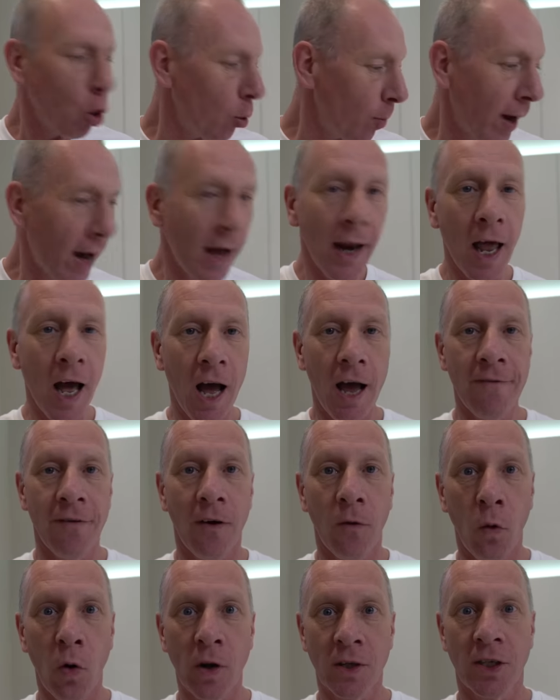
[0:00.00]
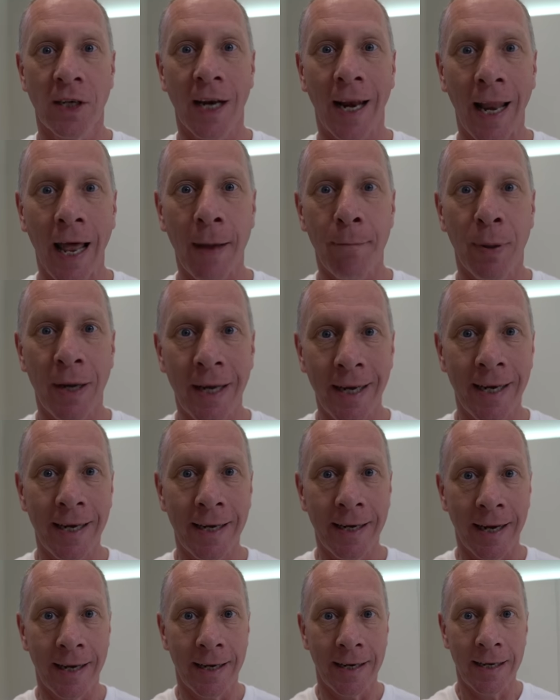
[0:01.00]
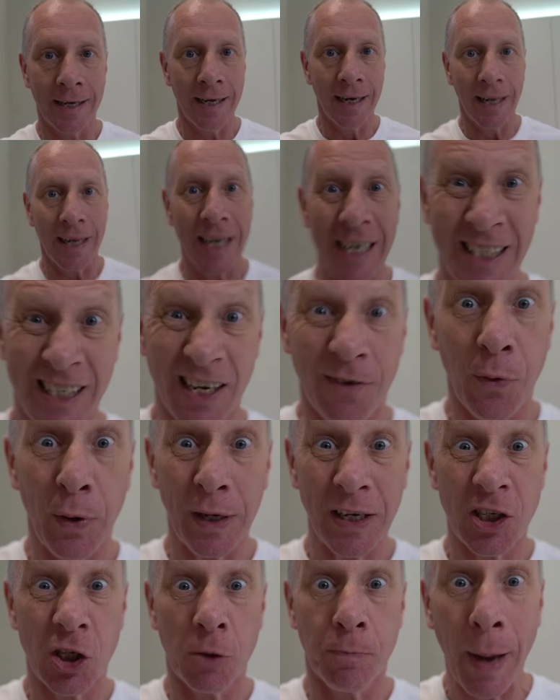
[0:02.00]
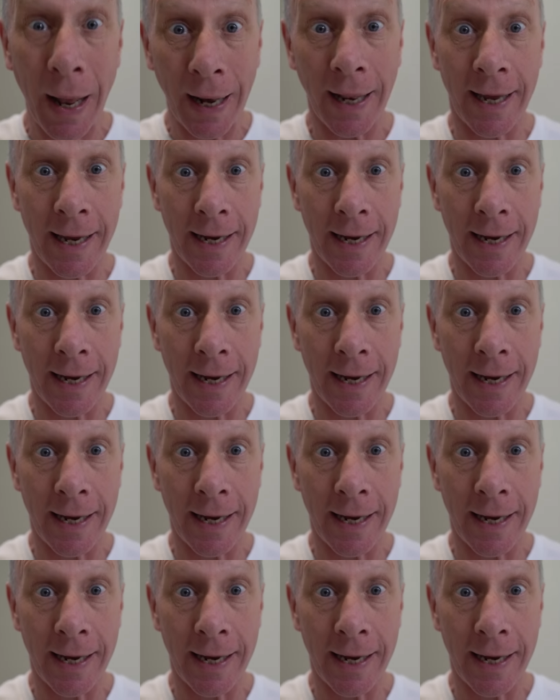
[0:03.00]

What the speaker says: all my life I've wanted a Lamborghini. Let's see if we can spell